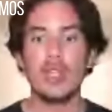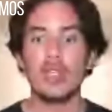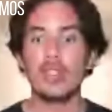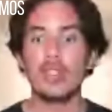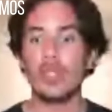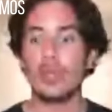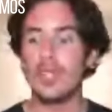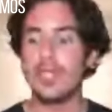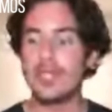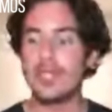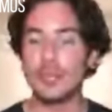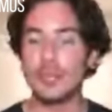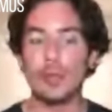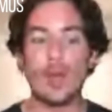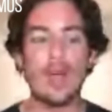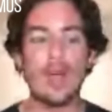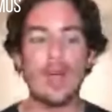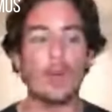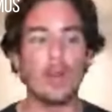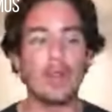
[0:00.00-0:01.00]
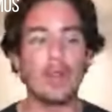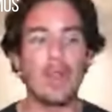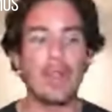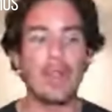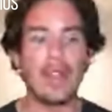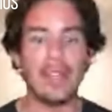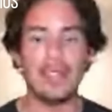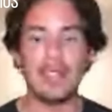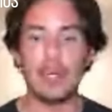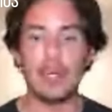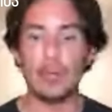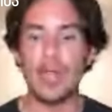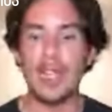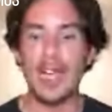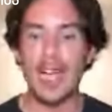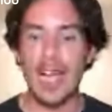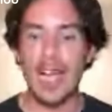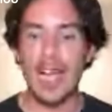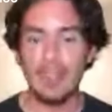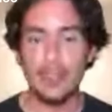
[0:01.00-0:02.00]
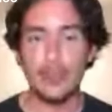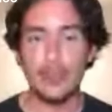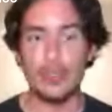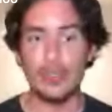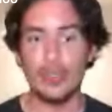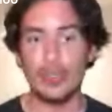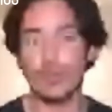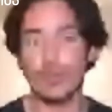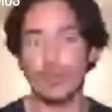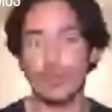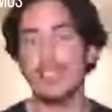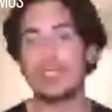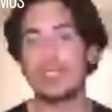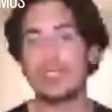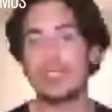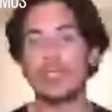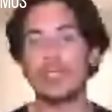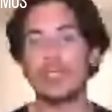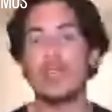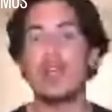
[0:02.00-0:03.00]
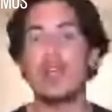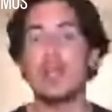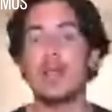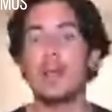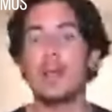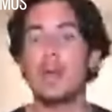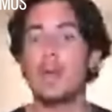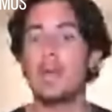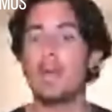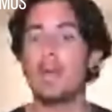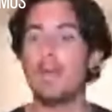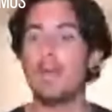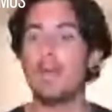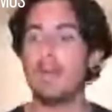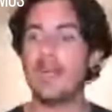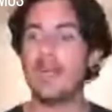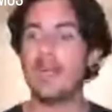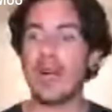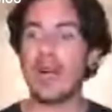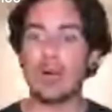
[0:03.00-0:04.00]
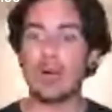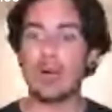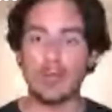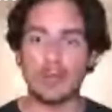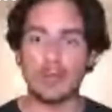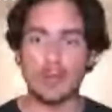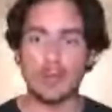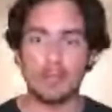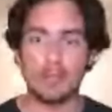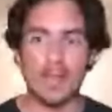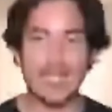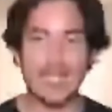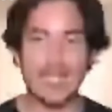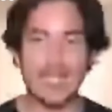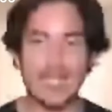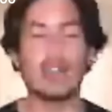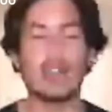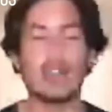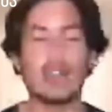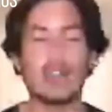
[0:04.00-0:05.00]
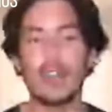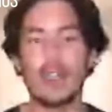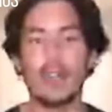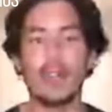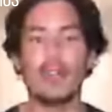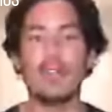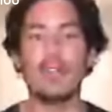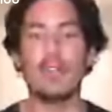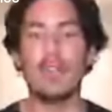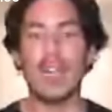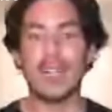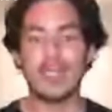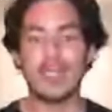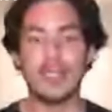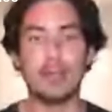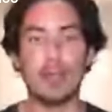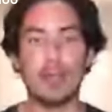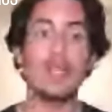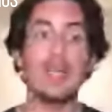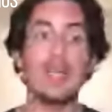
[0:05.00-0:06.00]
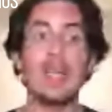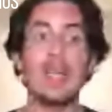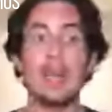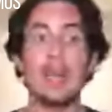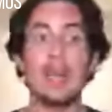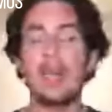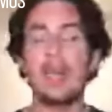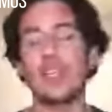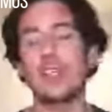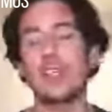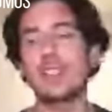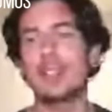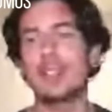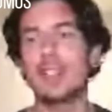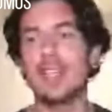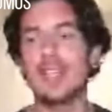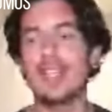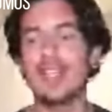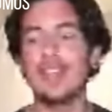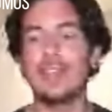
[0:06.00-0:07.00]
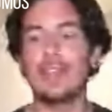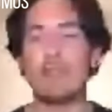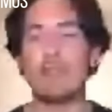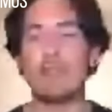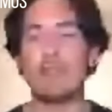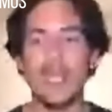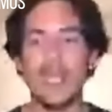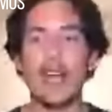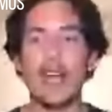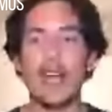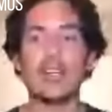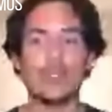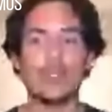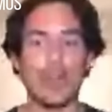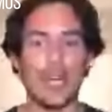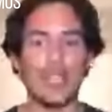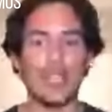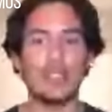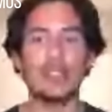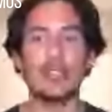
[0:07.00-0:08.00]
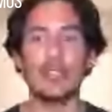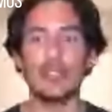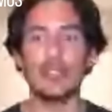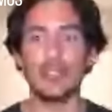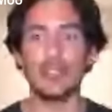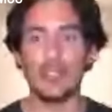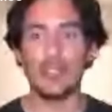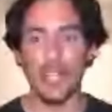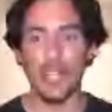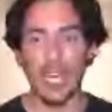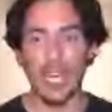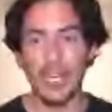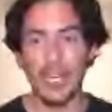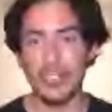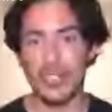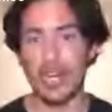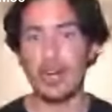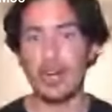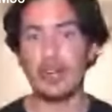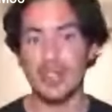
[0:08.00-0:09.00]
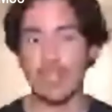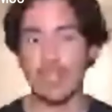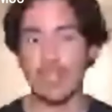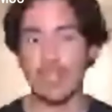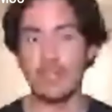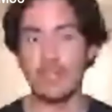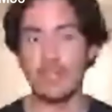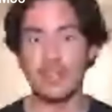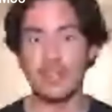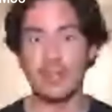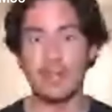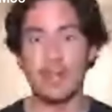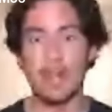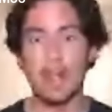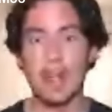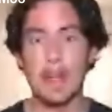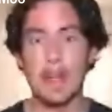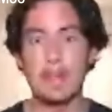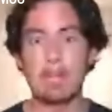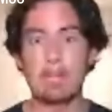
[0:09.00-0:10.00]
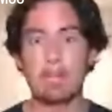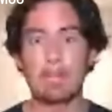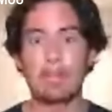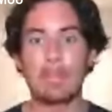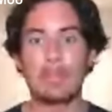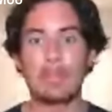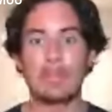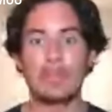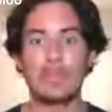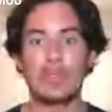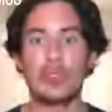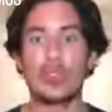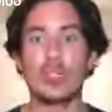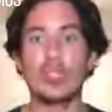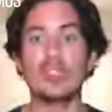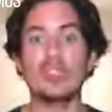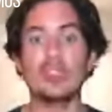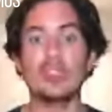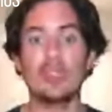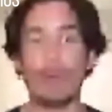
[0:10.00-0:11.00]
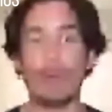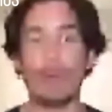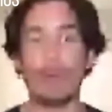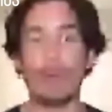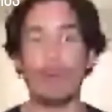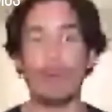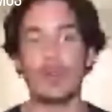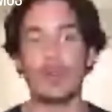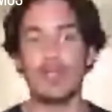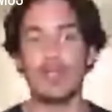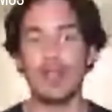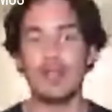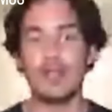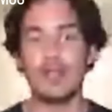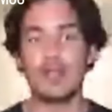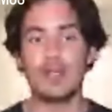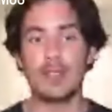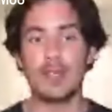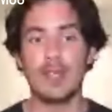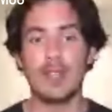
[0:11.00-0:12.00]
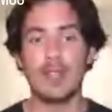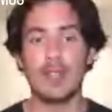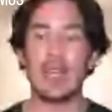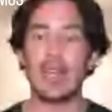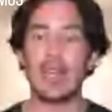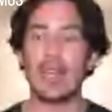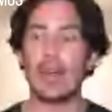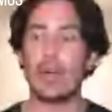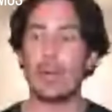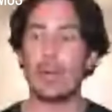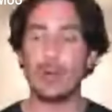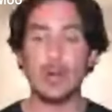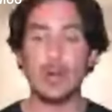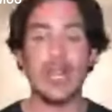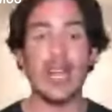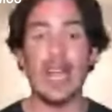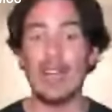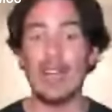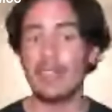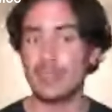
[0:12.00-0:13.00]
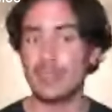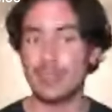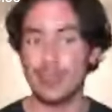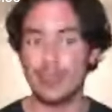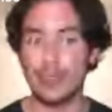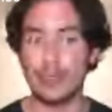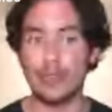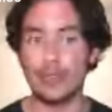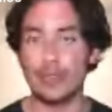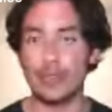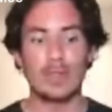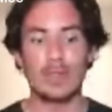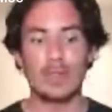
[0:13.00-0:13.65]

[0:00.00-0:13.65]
So this is why one of the things that we have to do is to make our magnetic field flexible, because if we are trying to change ourselves, to transform ourselves, what we have to